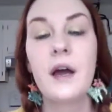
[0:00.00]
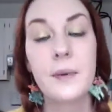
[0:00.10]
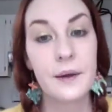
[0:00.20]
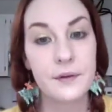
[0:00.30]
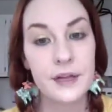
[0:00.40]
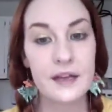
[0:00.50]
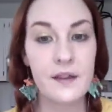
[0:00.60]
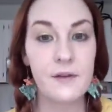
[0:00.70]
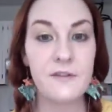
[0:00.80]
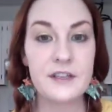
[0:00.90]
I'll be able to get
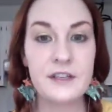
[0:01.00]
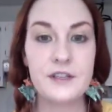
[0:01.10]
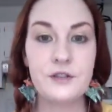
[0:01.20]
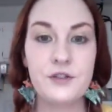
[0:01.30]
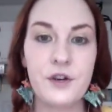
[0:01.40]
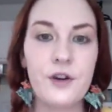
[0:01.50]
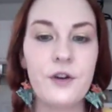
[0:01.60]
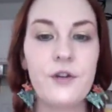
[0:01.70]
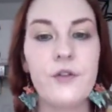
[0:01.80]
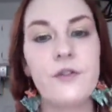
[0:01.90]
the Vintage
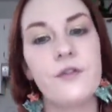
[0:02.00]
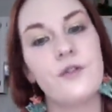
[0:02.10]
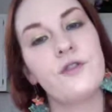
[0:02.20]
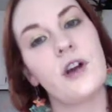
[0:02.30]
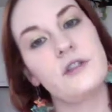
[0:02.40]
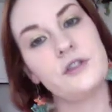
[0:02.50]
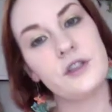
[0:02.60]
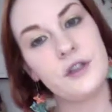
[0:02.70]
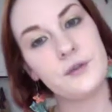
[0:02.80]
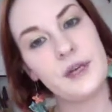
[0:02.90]
Girls
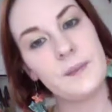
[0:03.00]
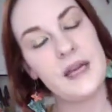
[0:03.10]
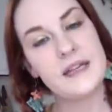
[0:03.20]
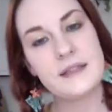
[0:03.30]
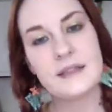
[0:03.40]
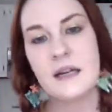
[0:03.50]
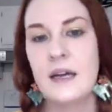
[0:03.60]
Treasure rement